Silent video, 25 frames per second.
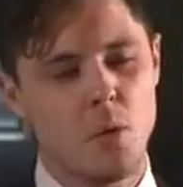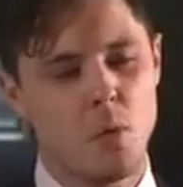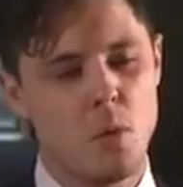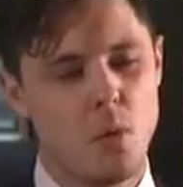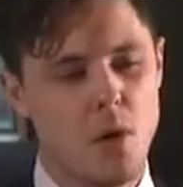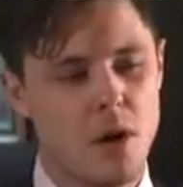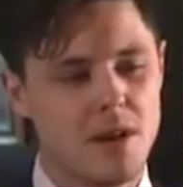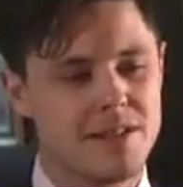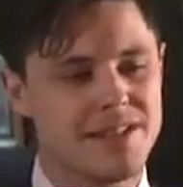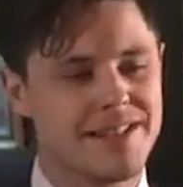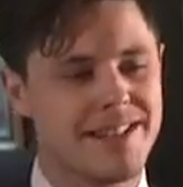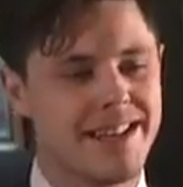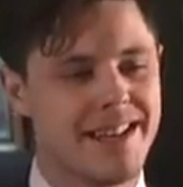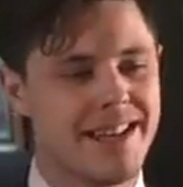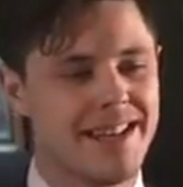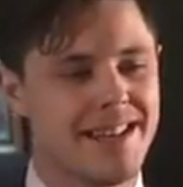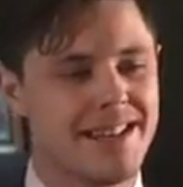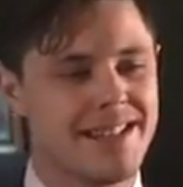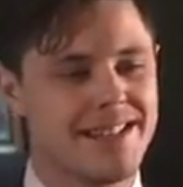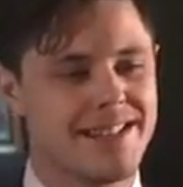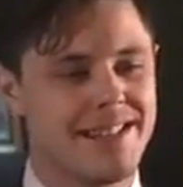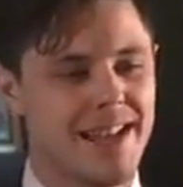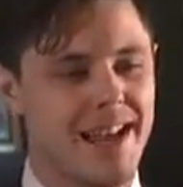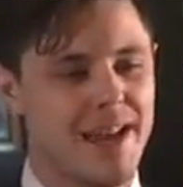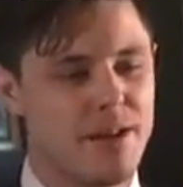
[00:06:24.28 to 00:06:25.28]
What
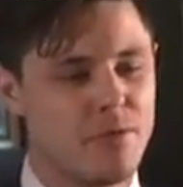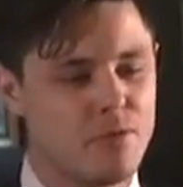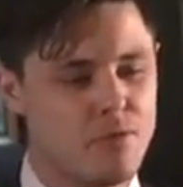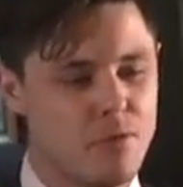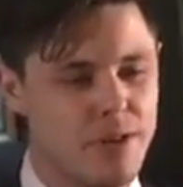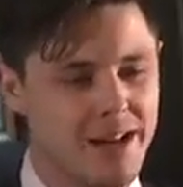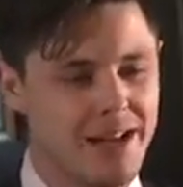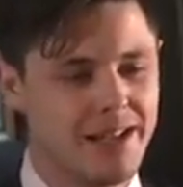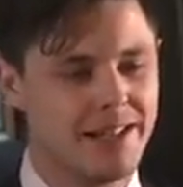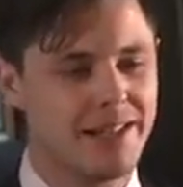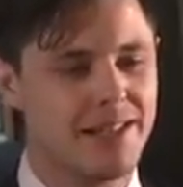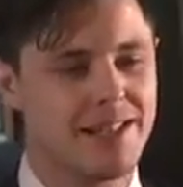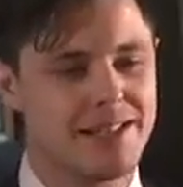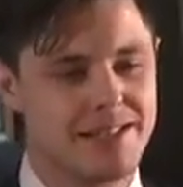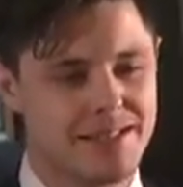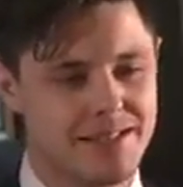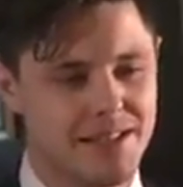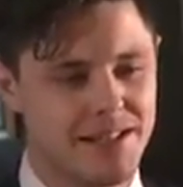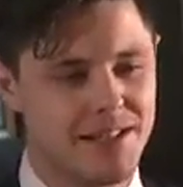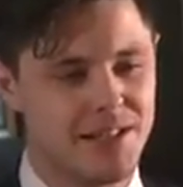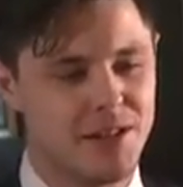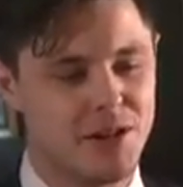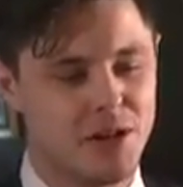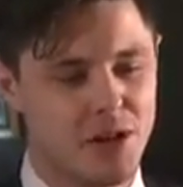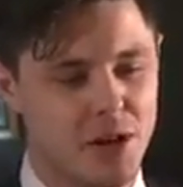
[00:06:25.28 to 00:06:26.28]
is a
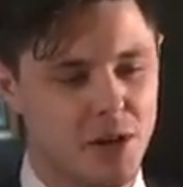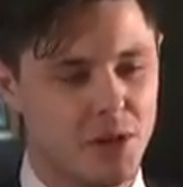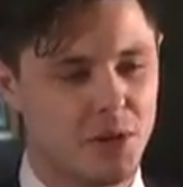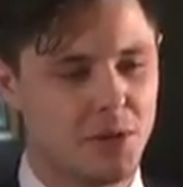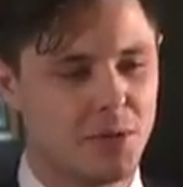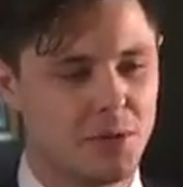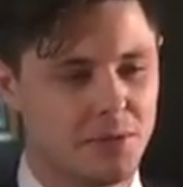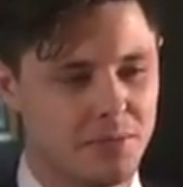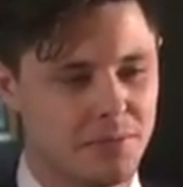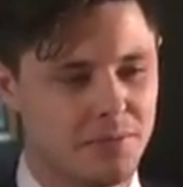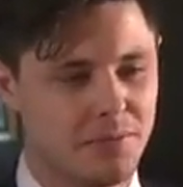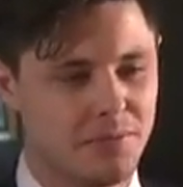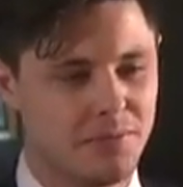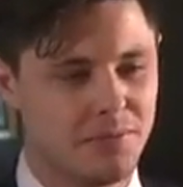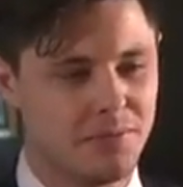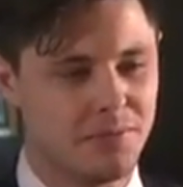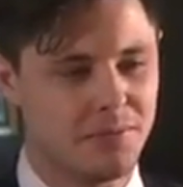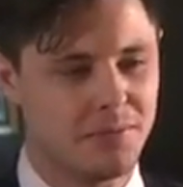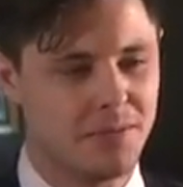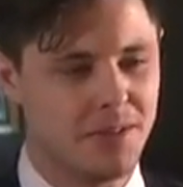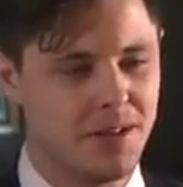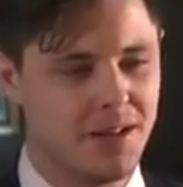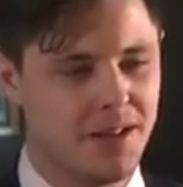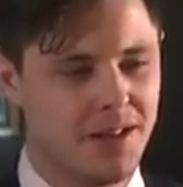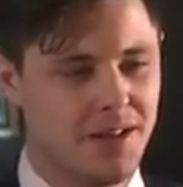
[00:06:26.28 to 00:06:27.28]
realistic goal
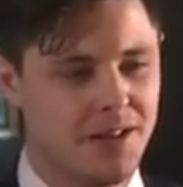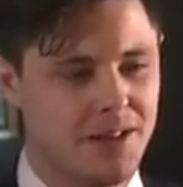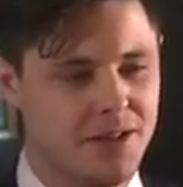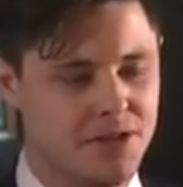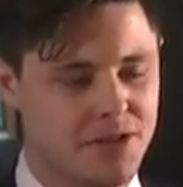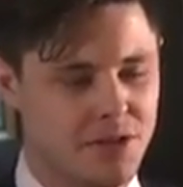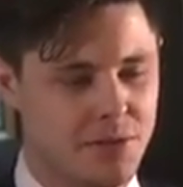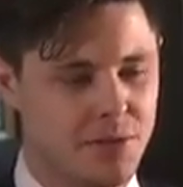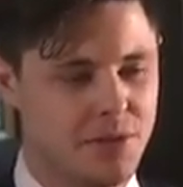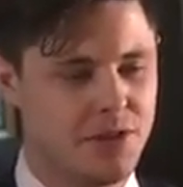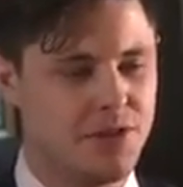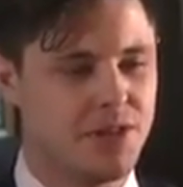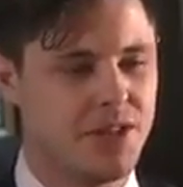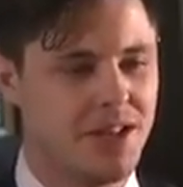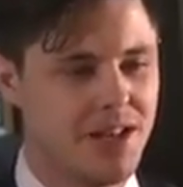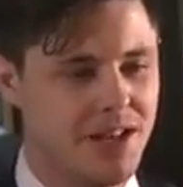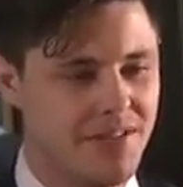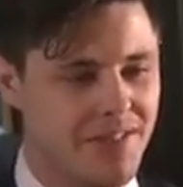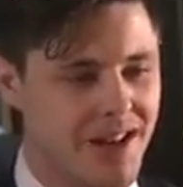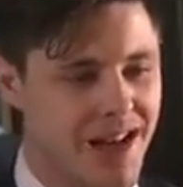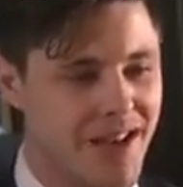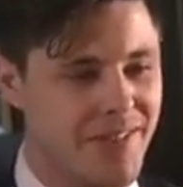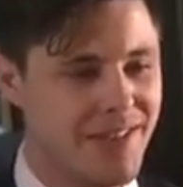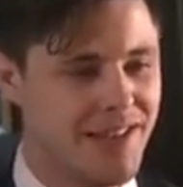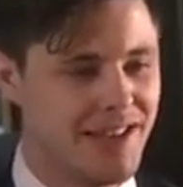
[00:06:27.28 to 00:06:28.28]
to
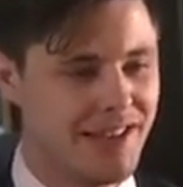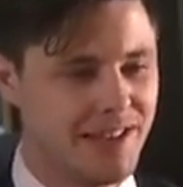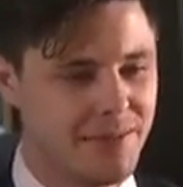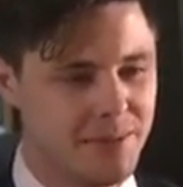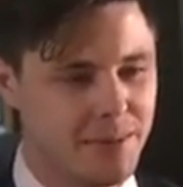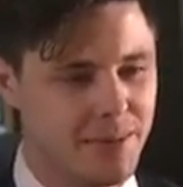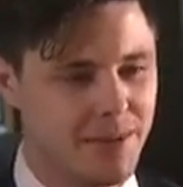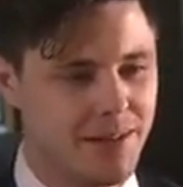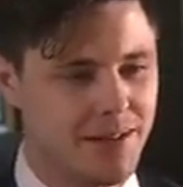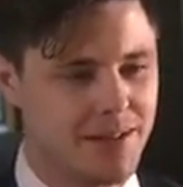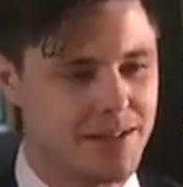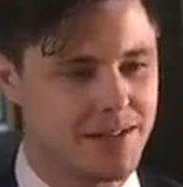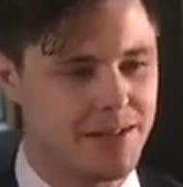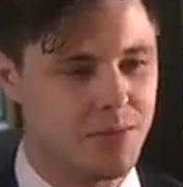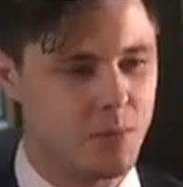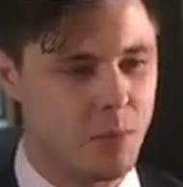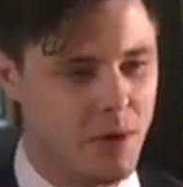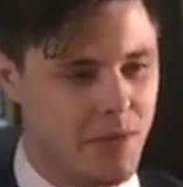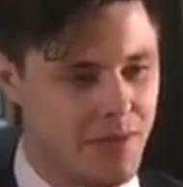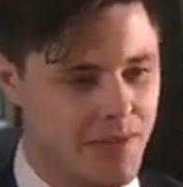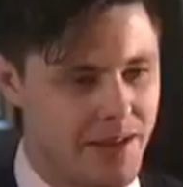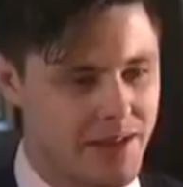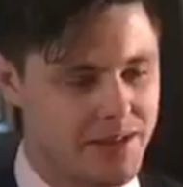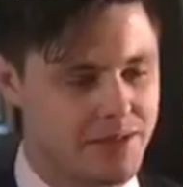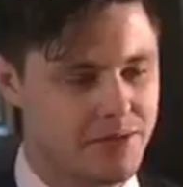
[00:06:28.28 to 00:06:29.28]
achieve at the Olympics
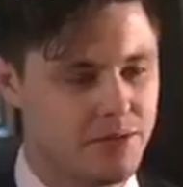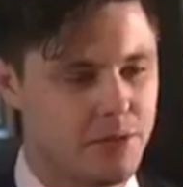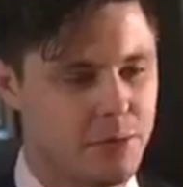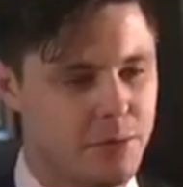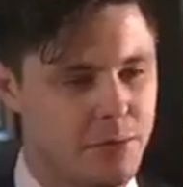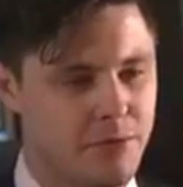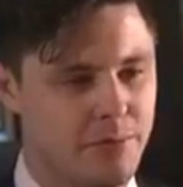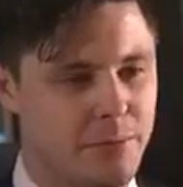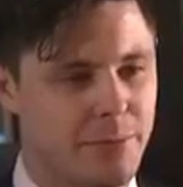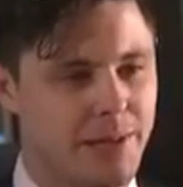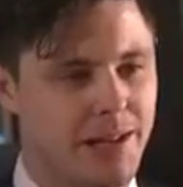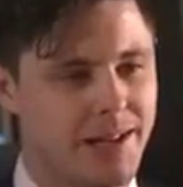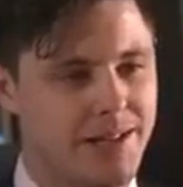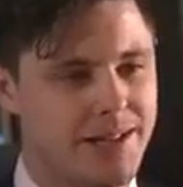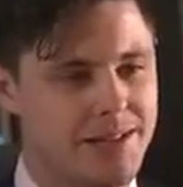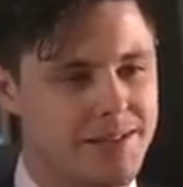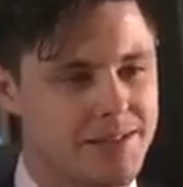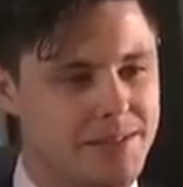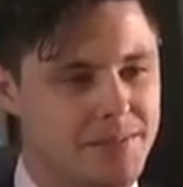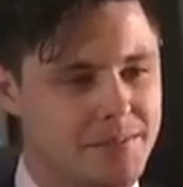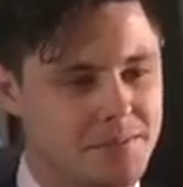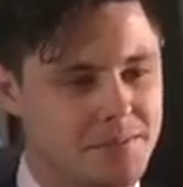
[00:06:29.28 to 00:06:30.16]
with this group of players?